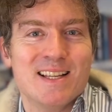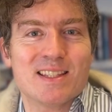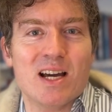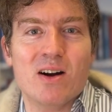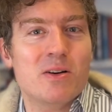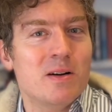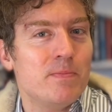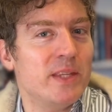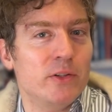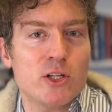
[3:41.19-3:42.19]

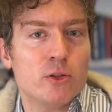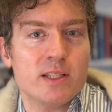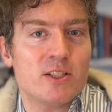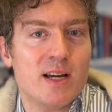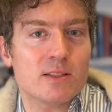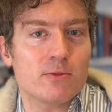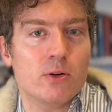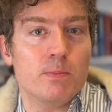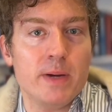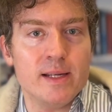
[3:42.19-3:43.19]
So the ritual is just
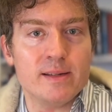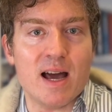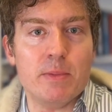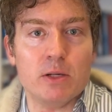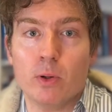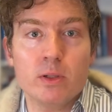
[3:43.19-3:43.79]
for building the habit.